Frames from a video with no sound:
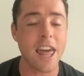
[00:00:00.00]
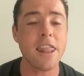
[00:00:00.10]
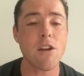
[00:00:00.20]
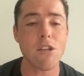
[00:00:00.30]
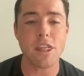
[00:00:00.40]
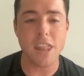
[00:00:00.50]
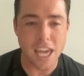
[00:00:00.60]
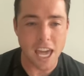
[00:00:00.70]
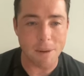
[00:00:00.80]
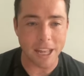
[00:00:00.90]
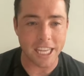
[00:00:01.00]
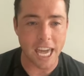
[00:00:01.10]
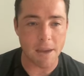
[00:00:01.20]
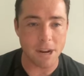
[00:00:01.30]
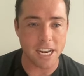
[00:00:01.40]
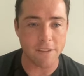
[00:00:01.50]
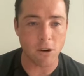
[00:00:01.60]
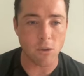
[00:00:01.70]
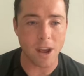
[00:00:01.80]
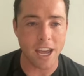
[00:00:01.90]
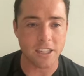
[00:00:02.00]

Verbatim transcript: Then they're thinking about the game in a different way.